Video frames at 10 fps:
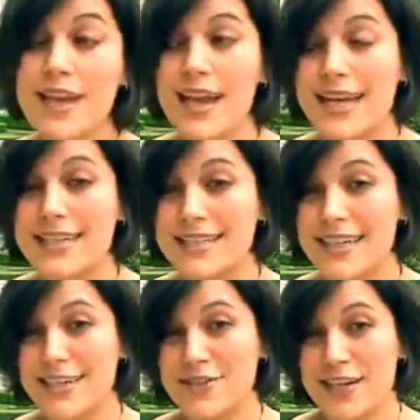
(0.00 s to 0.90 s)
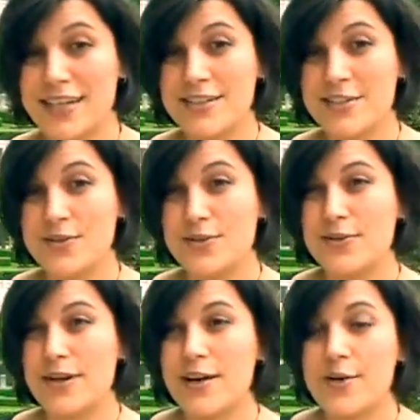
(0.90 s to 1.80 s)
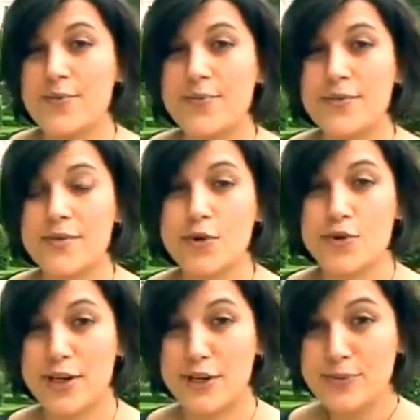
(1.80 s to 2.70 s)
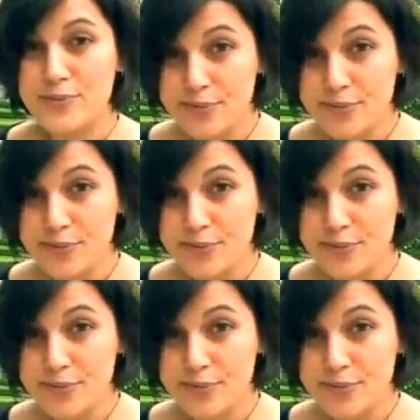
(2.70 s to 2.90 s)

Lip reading: I had to take a train to Pozuelo.